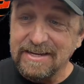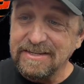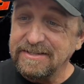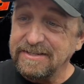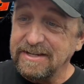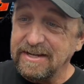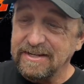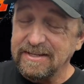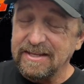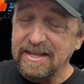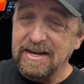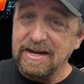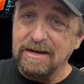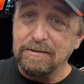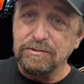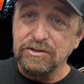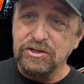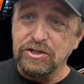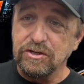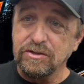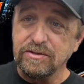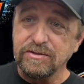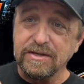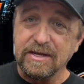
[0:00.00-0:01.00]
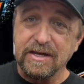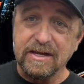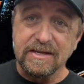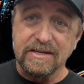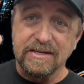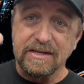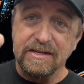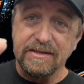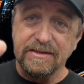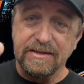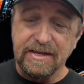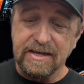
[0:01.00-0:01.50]
stick that I was
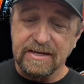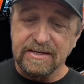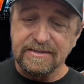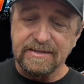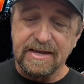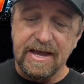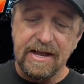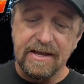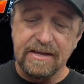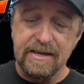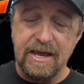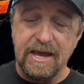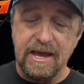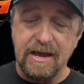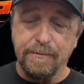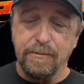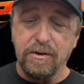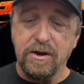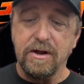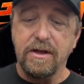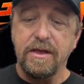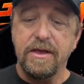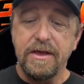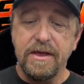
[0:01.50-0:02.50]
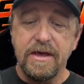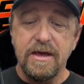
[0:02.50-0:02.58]
using, the exact camera.